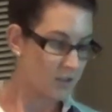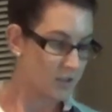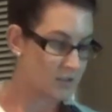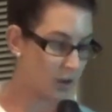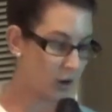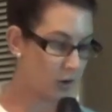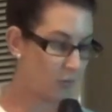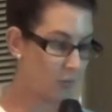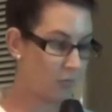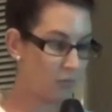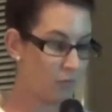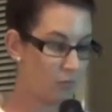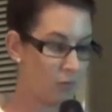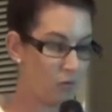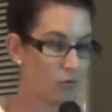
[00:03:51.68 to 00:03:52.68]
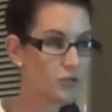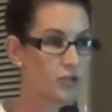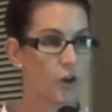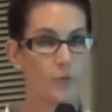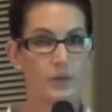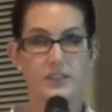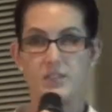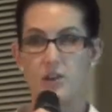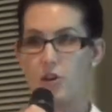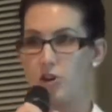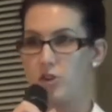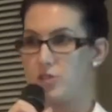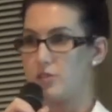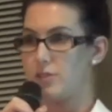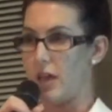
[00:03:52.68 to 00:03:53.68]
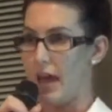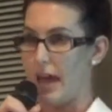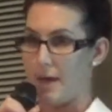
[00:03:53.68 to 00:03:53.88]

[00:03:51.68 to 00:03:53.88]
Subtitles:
So also with Xero's